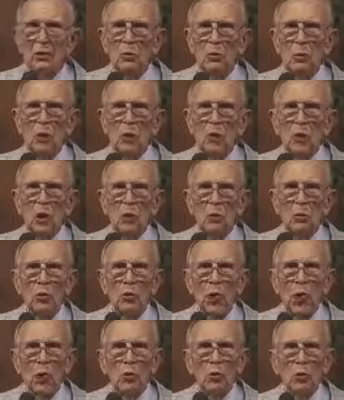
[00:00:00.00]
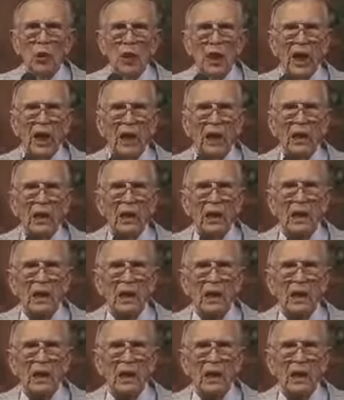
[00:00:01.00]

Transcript: You, don't know that.